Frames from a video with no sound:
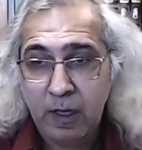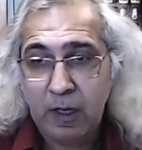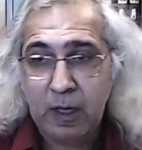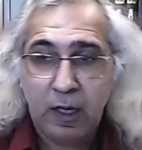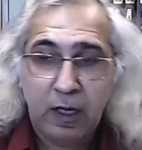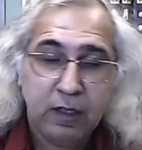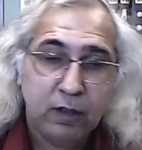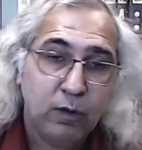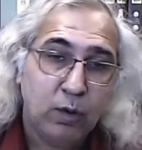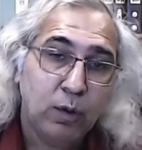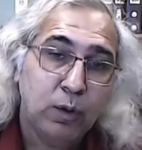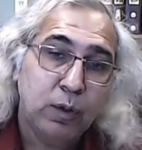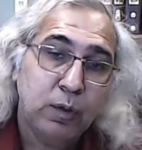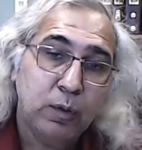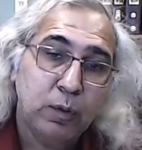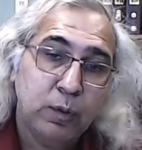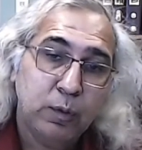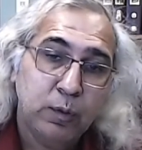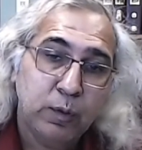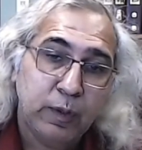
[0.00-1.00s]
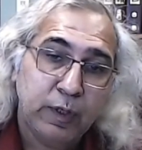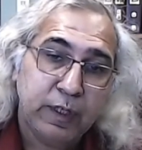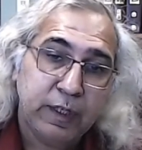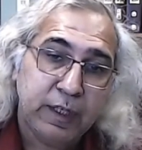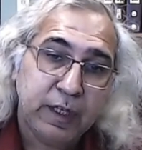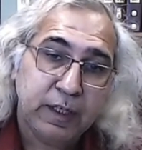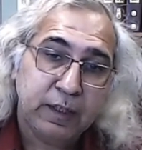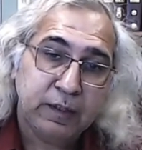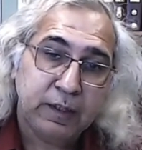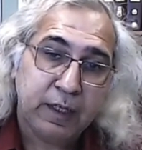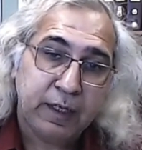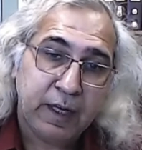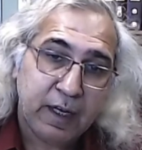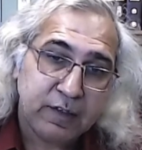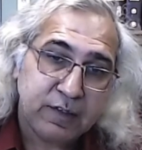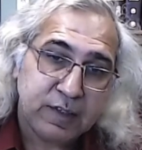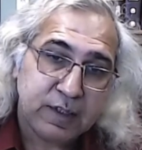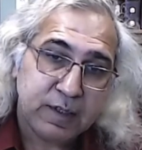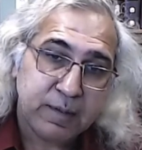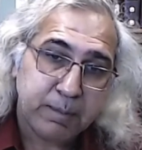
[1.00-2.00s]
I'll go to reading the
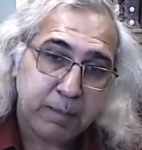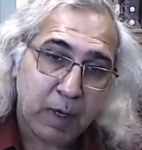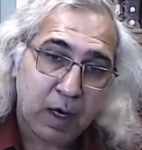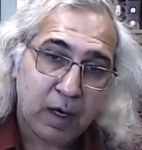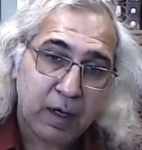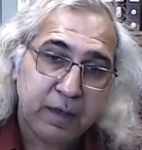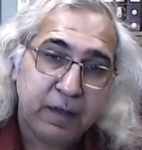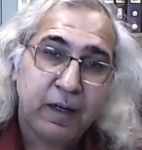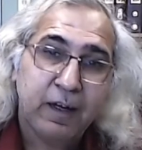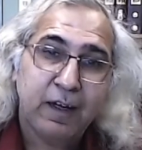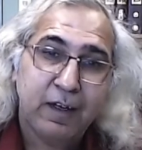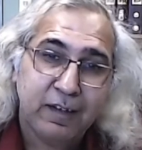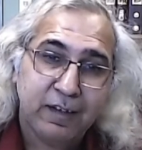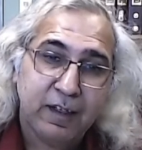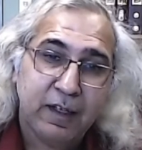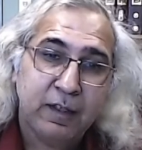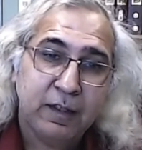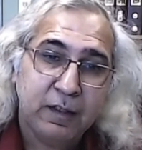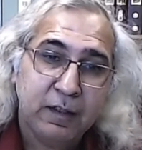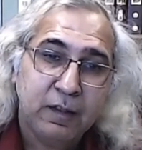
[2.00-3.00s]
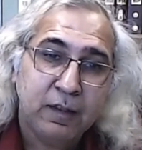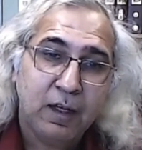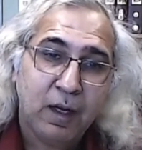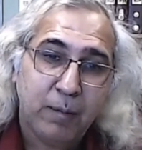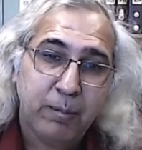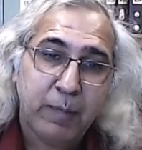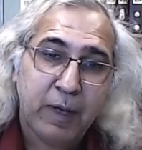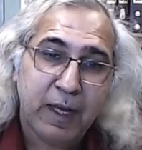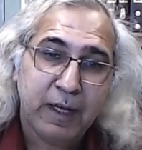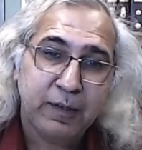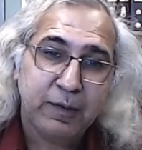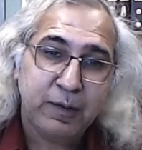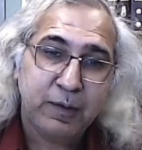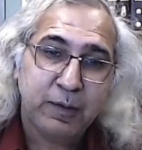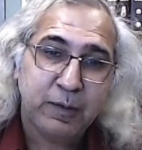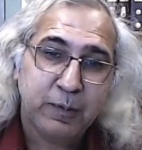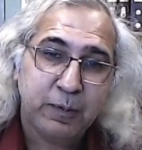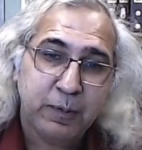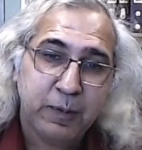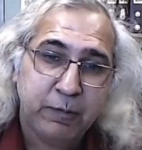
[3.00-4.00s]
next part and then come back to
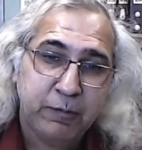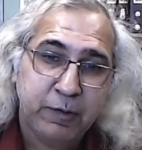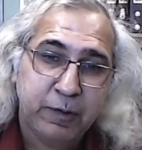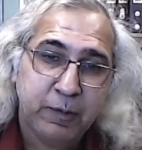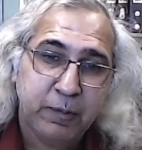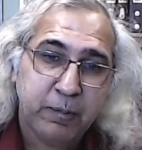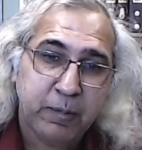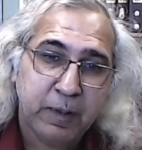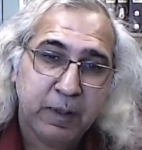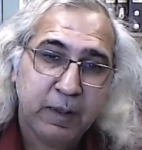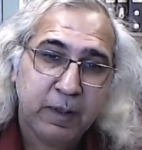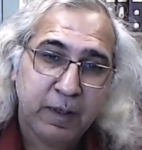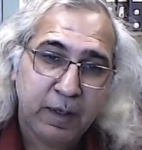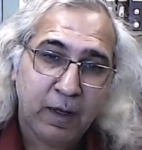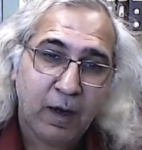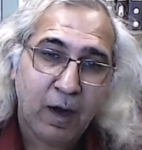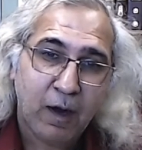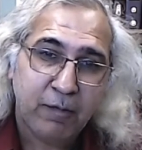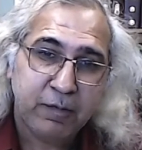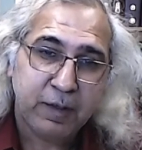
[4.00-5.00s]
you in a few after